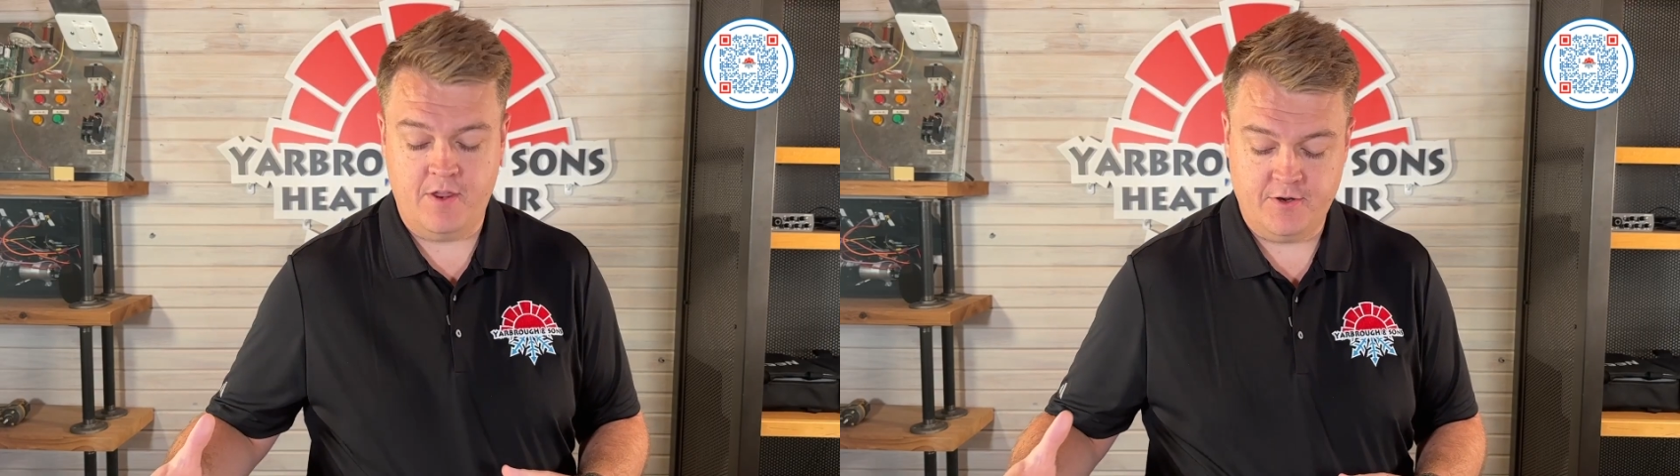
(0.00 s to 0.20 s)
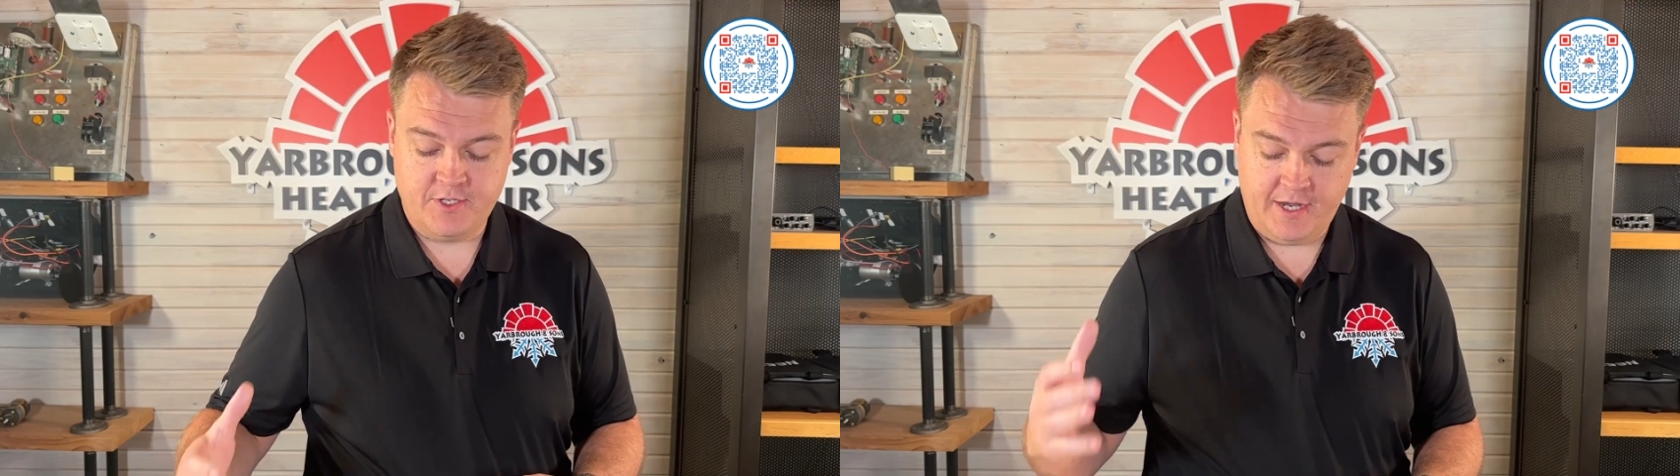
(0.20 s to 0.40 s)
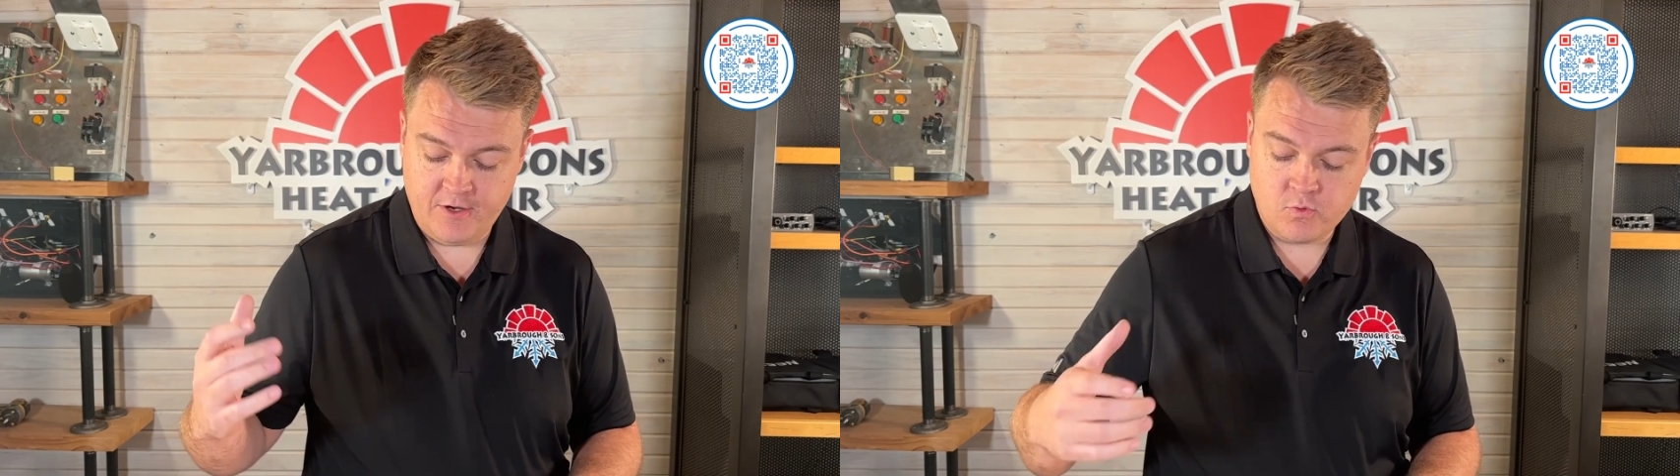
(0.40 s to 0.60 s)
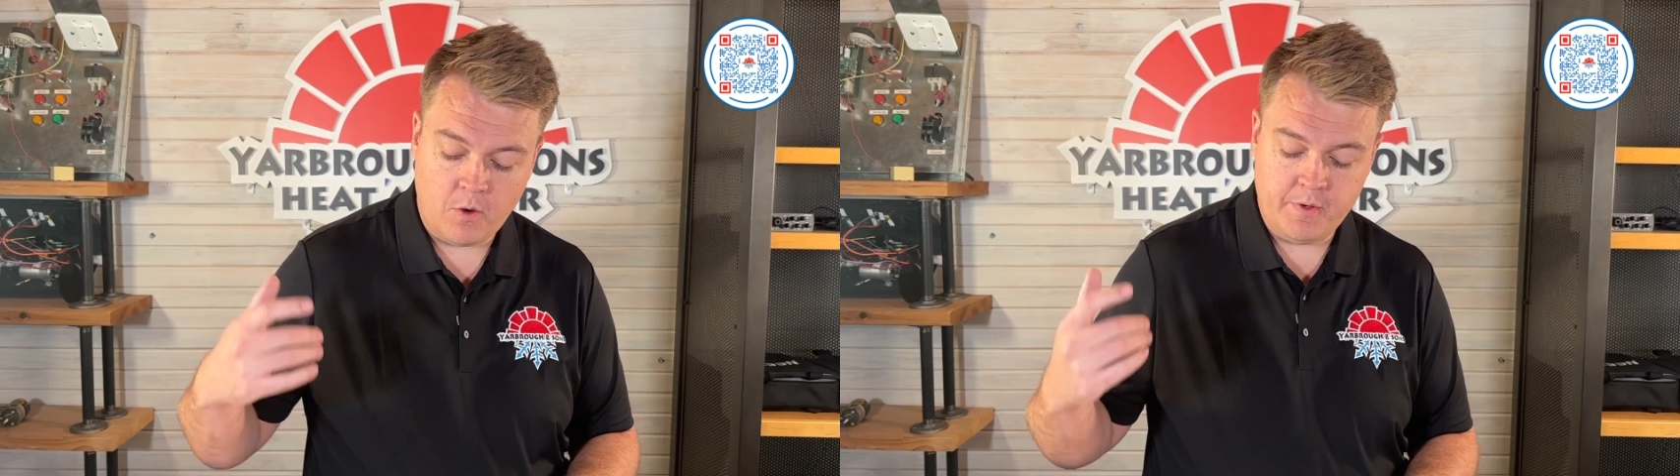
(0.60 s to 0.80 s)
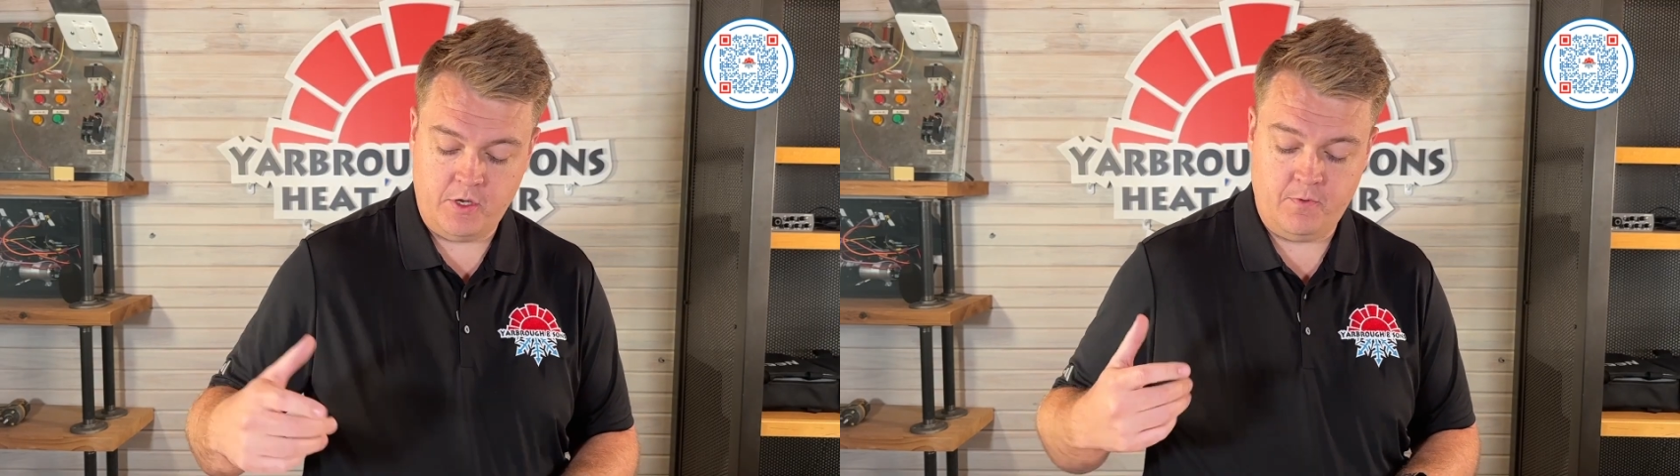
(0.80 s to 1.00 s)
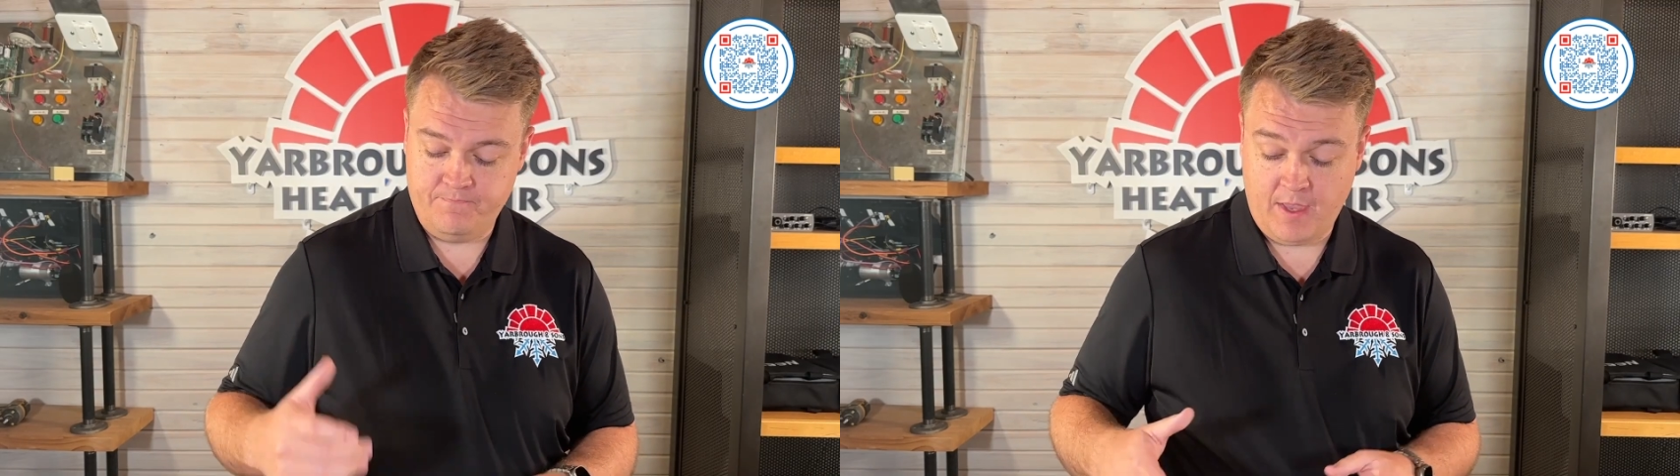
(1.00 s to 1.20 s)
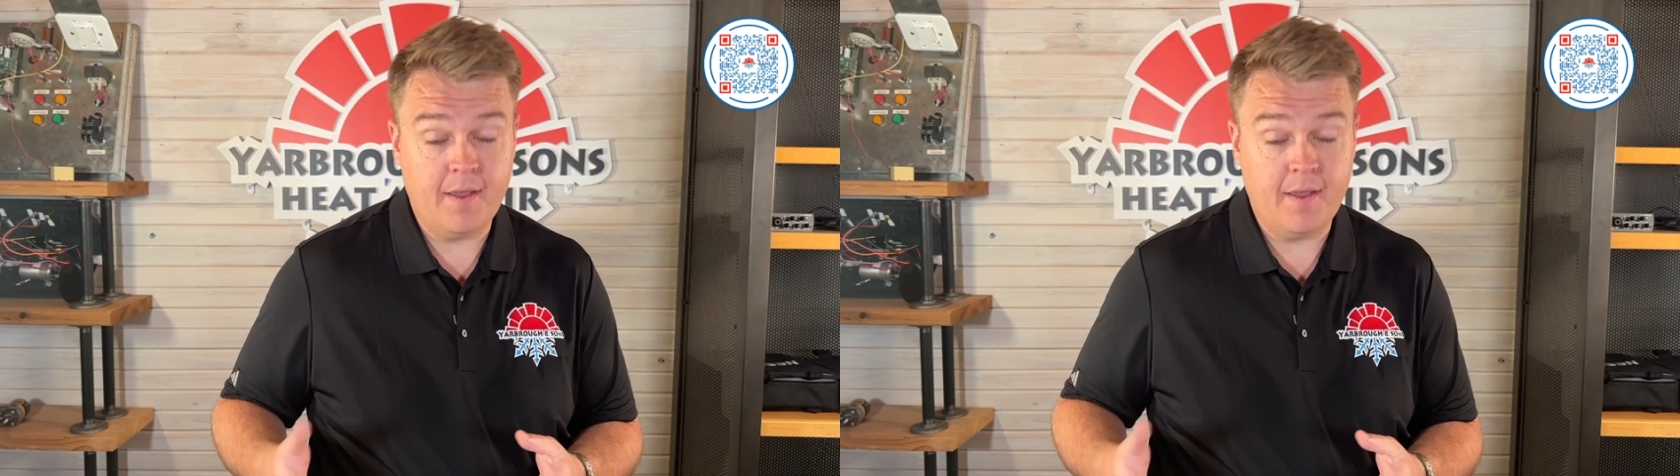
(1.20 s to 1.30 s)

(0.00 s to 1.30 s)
years, here's what we do.